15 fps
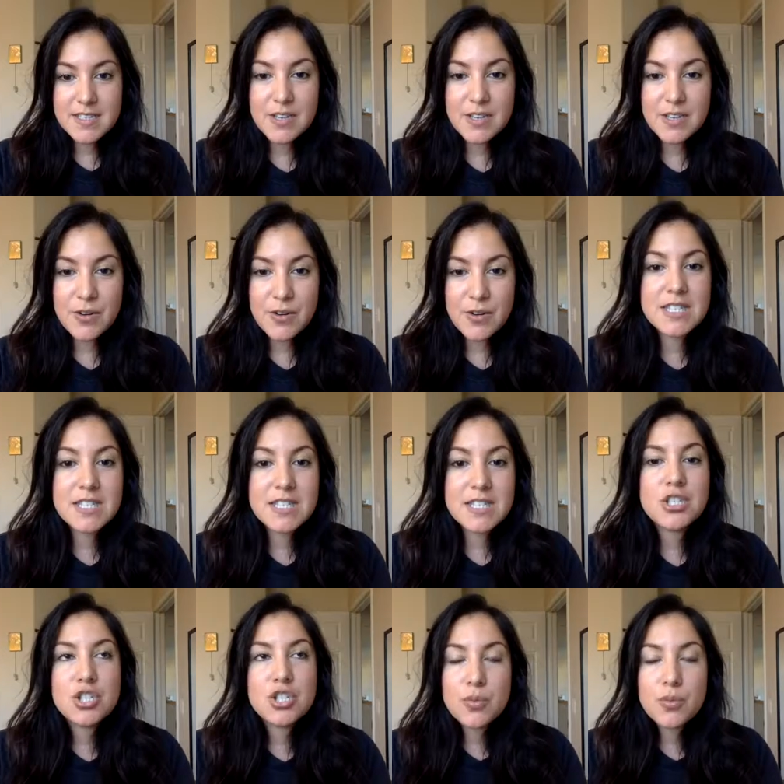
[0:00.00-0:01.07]
So it's
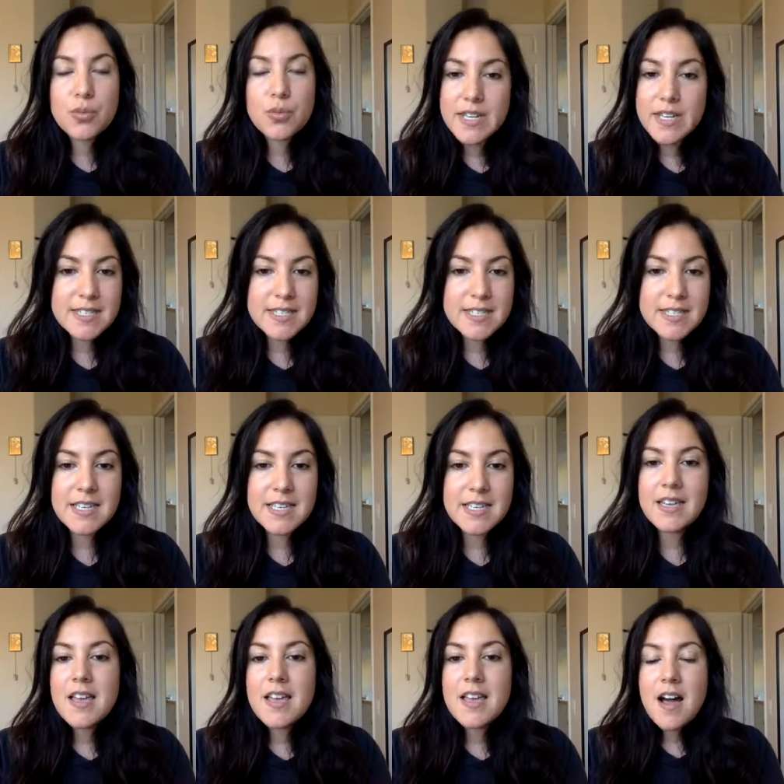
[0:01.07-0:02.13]
super easy.
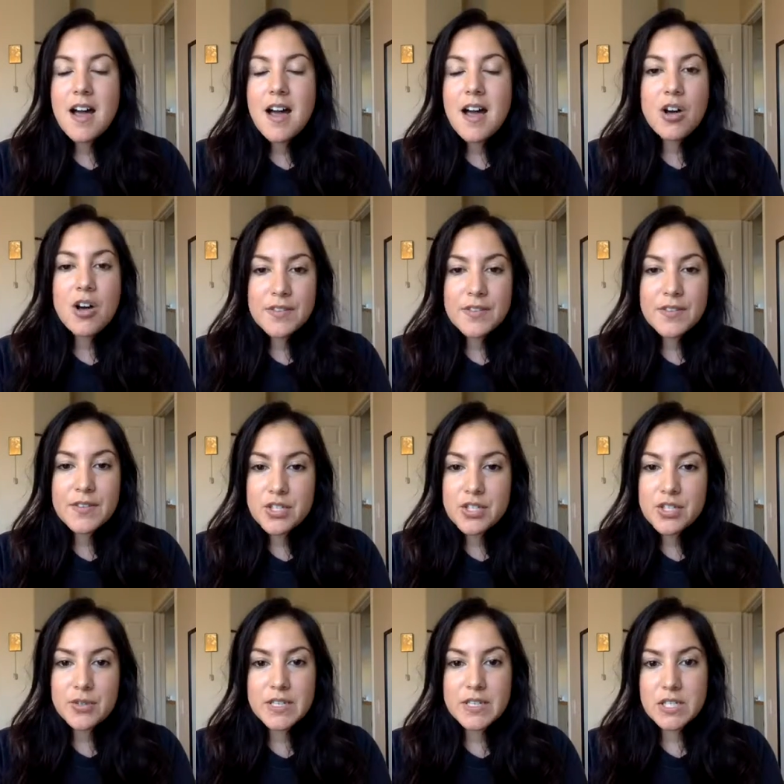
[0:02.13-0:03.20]
All you have to do
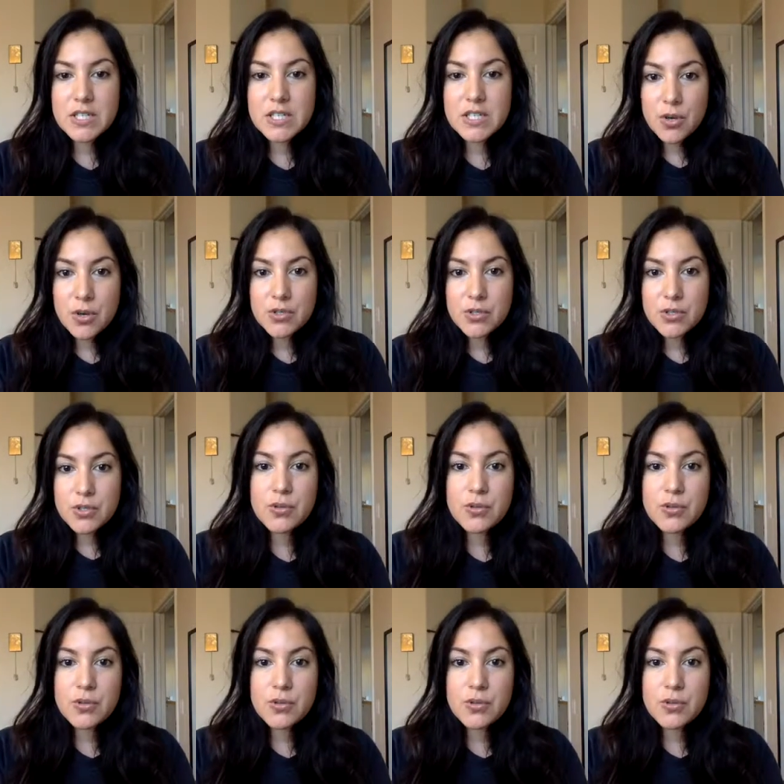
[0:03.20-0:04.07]
is go to the